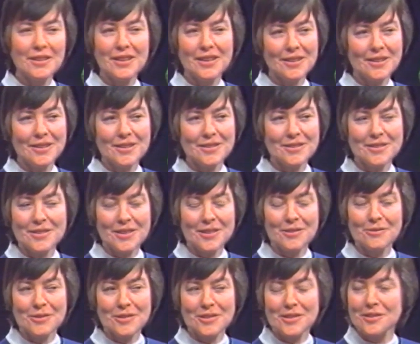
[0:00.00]
little
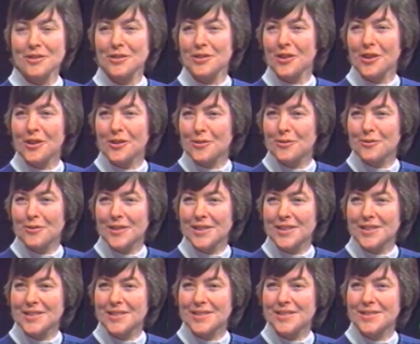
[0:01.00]
interest in geography
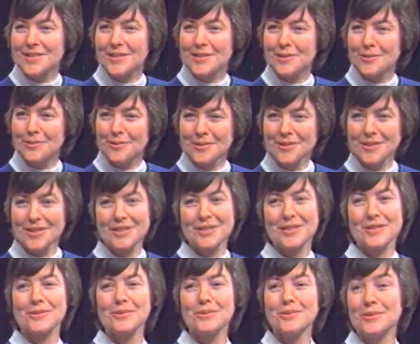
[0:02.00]
as a student at
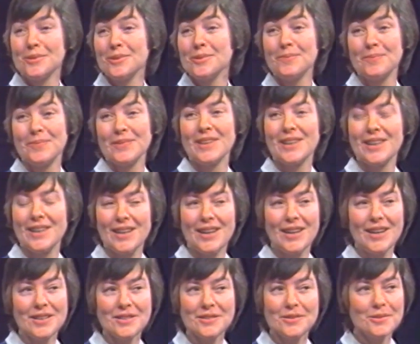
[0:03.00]
school, in
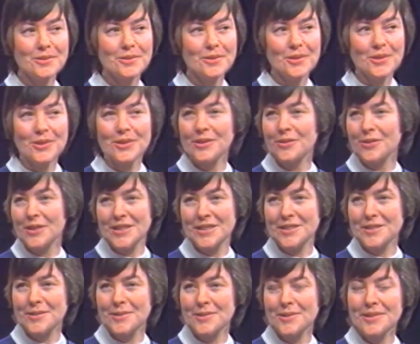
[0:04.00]
high school or grade
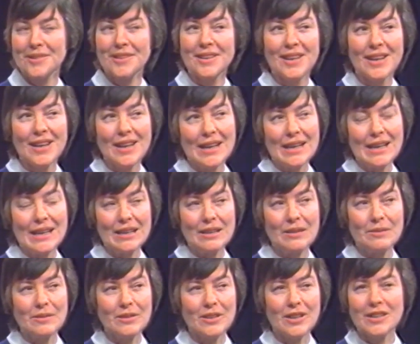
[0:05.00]
school.
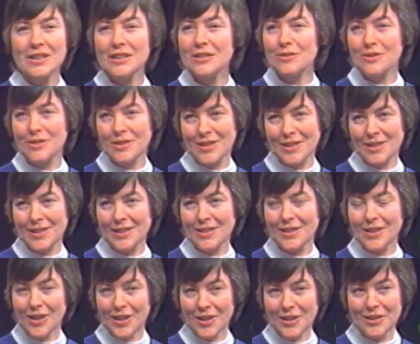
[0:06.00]
Um, got interested in
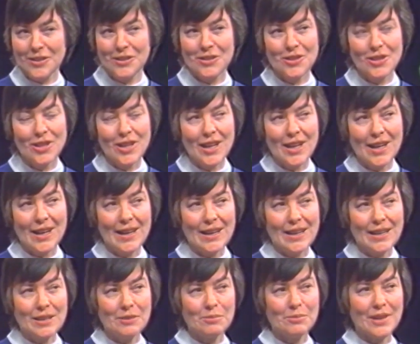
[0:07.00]
college,
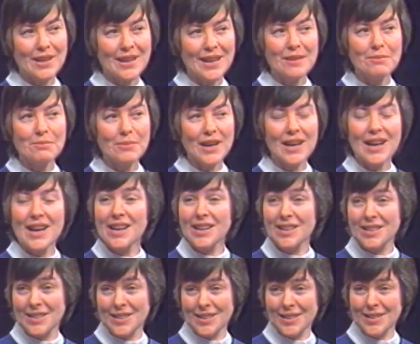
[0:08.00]
uh, again by
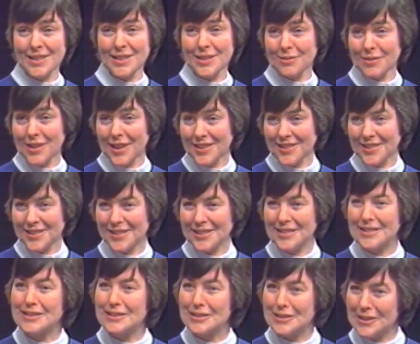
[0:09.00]
accident rather
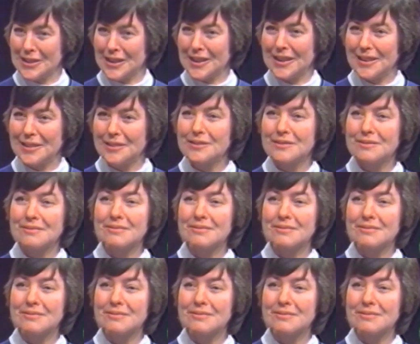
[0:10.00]
than design.